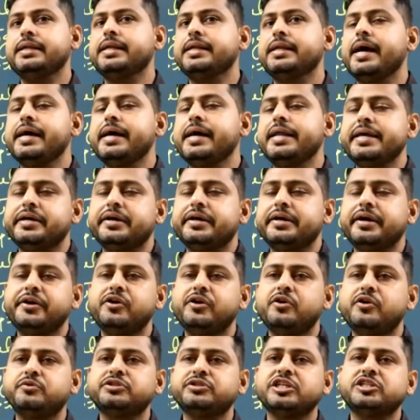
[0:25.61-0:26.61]
any kind
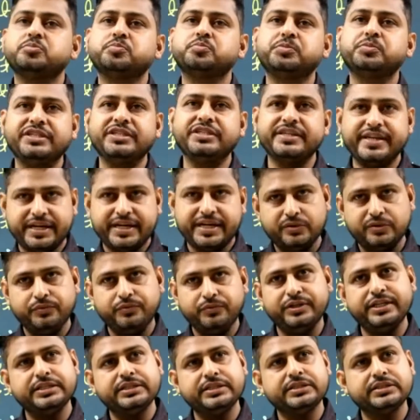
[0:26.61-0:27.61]
of suspicious
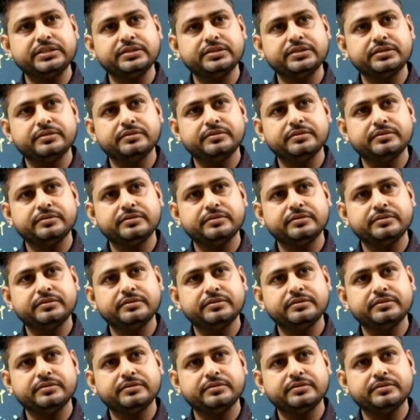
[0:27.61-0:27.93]
activities.